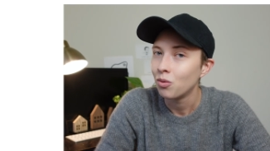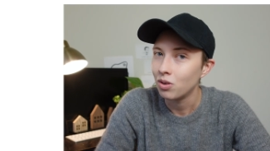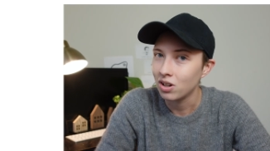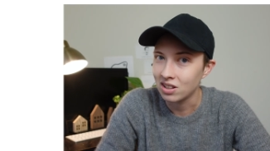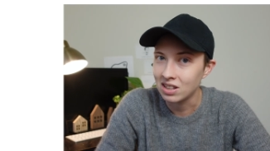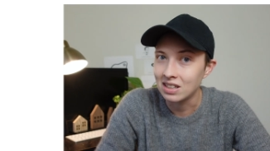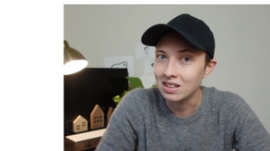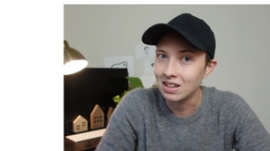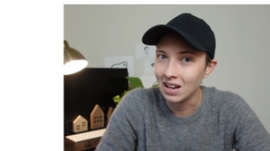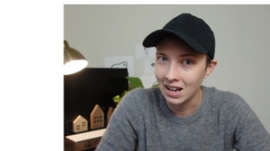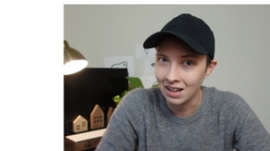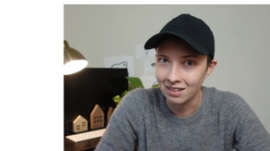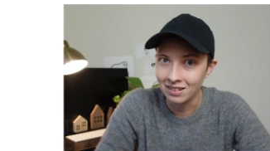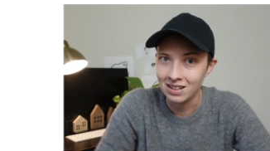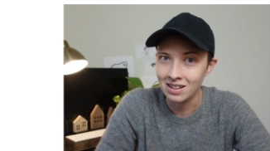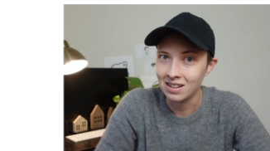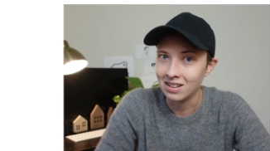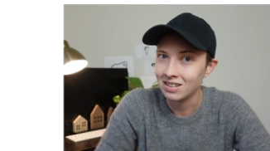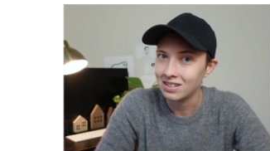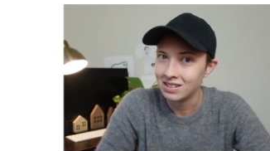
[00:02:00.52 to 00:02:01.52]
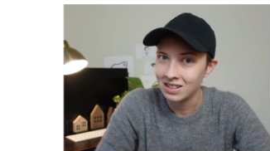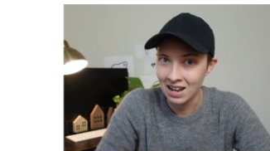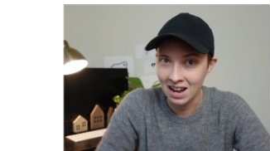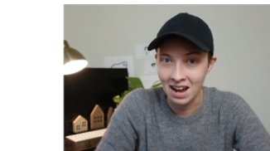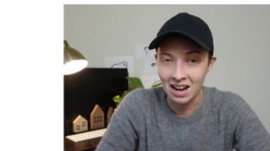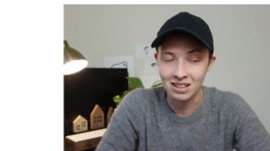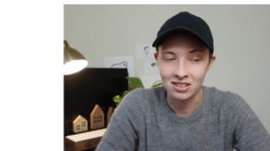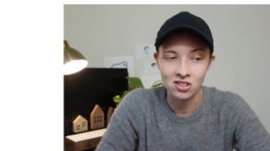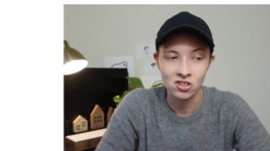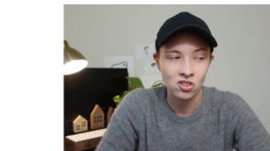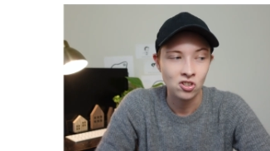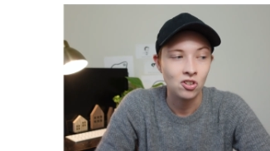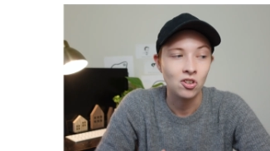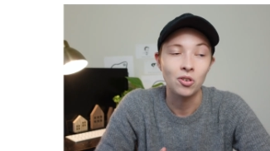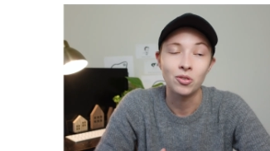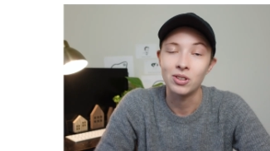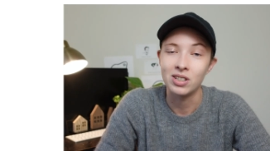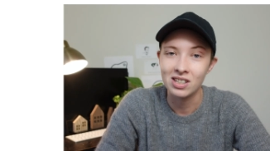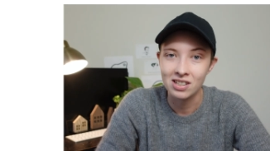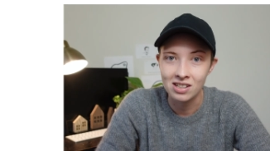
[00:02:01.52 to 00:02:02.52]
with daily tasks.
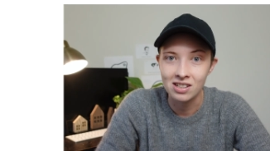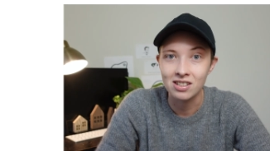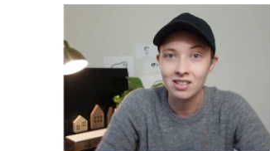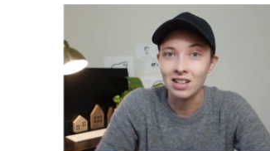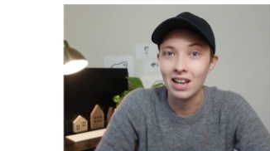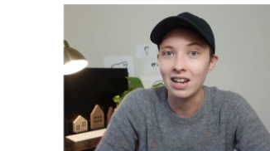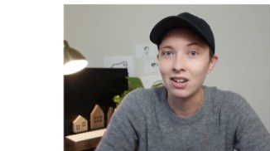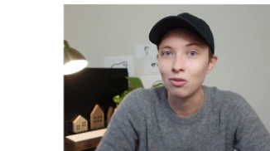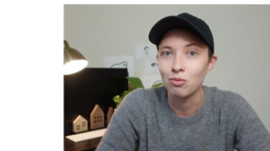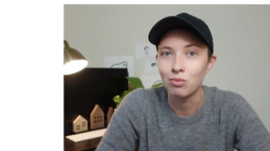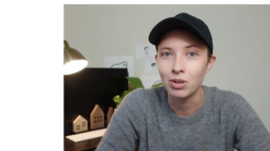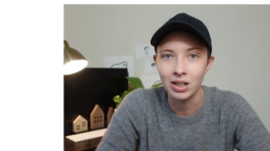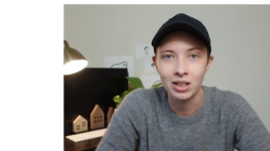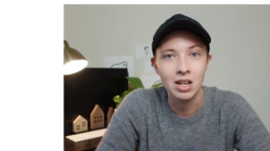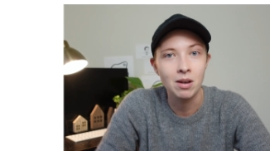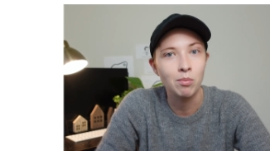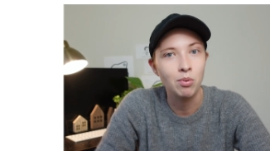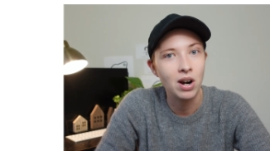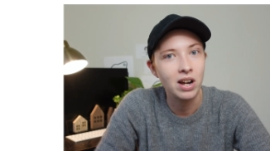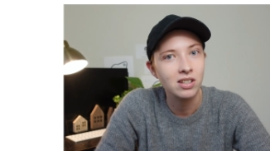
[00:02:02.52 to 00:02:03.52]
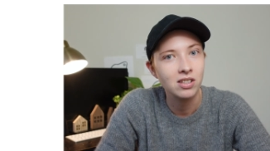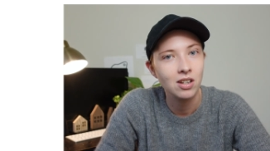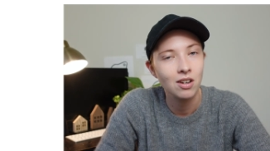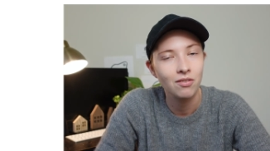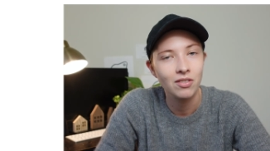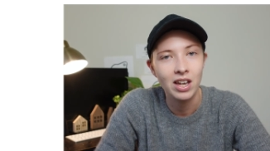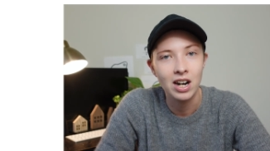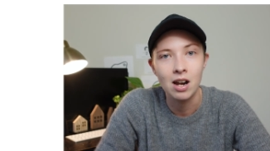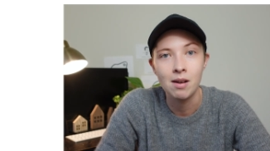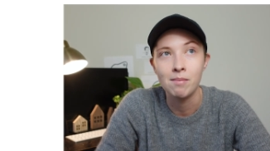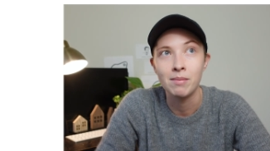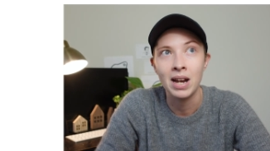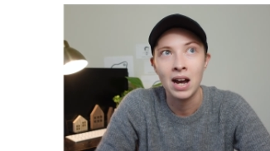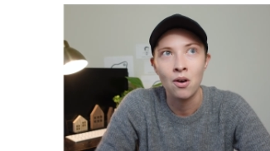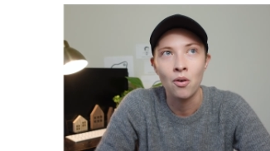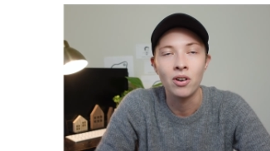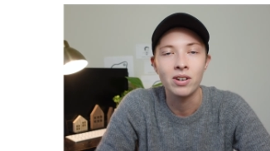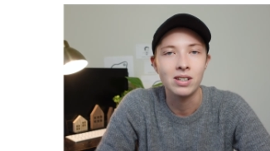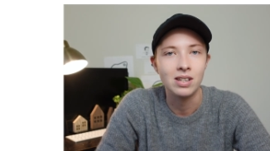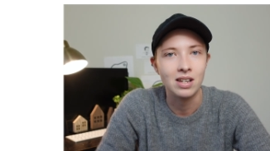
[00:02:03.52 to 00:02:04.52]
So this is like really impressive that I'm
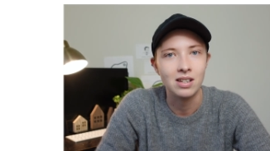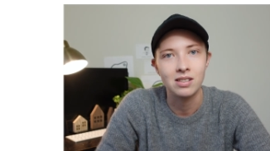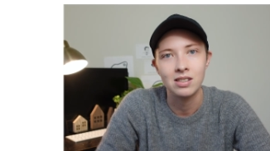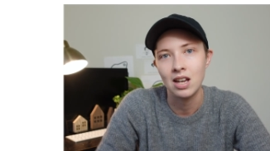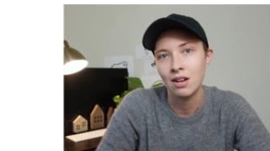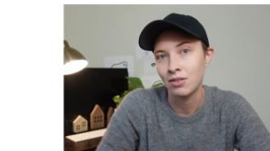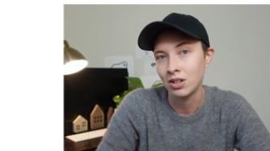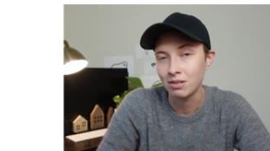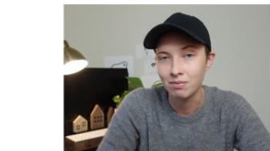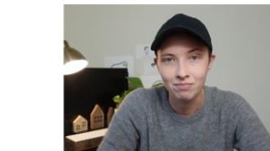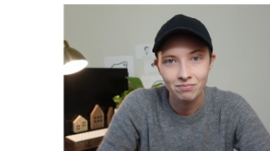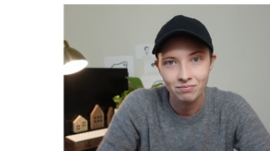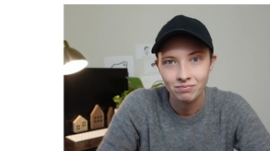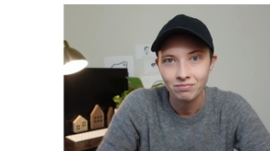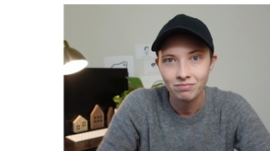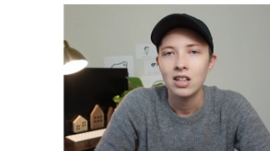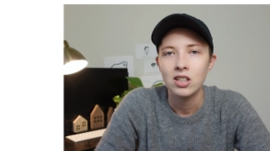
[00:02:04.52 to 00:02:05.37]
now on day 7.